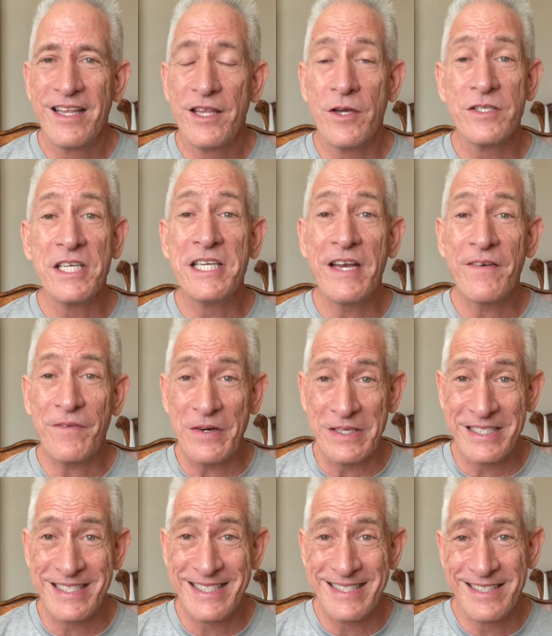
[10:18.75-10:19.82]
There's a
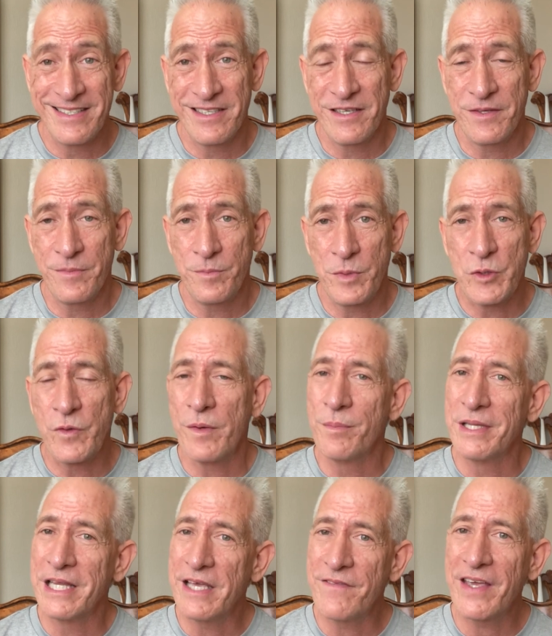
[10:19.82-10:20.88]
difference between
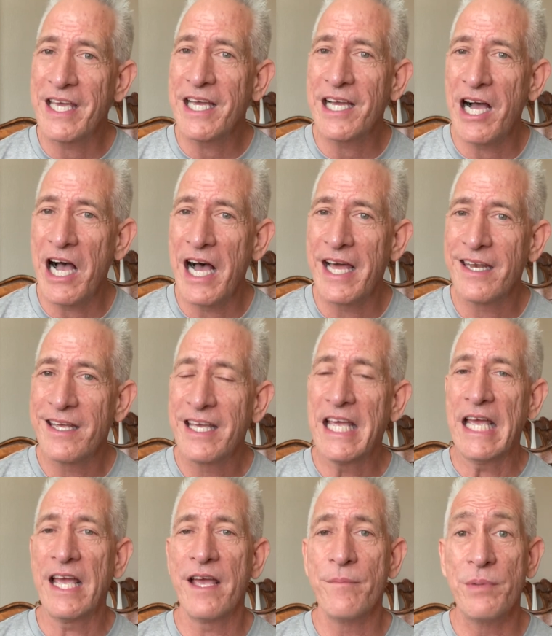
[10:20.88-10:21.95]
believing in God
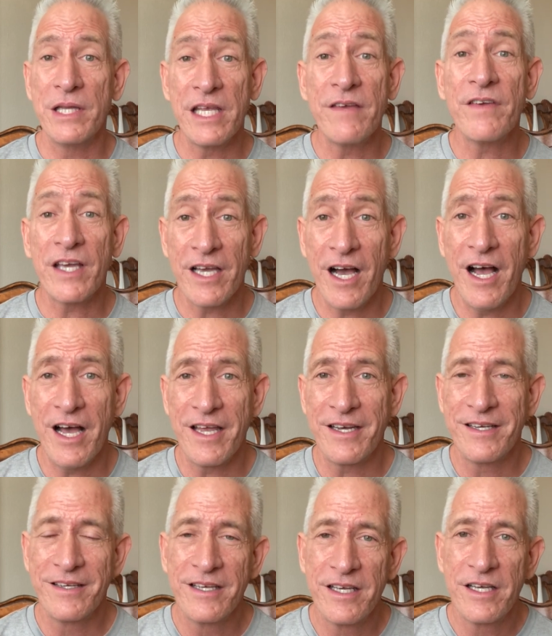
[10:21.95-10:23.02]
and believing God.
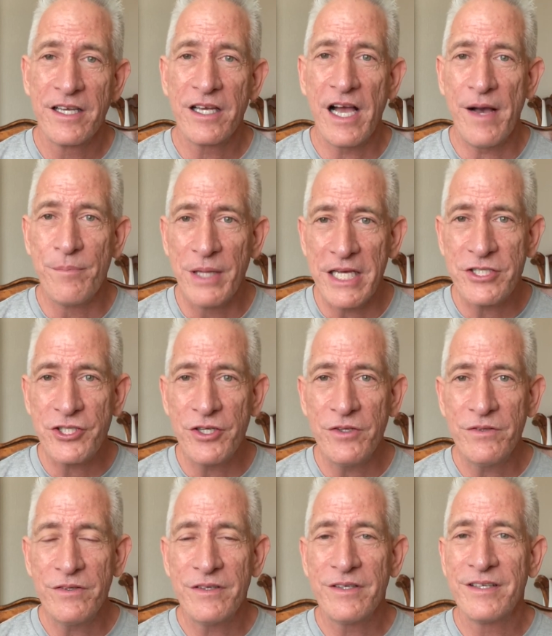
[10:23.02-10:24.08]
God bless
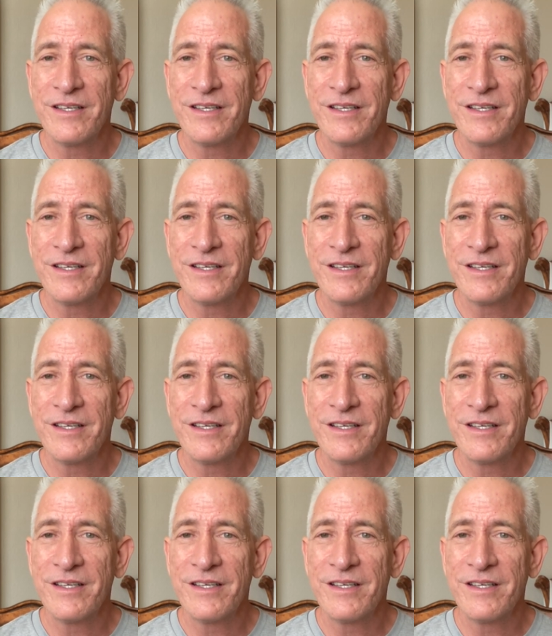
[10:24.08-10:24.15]
you.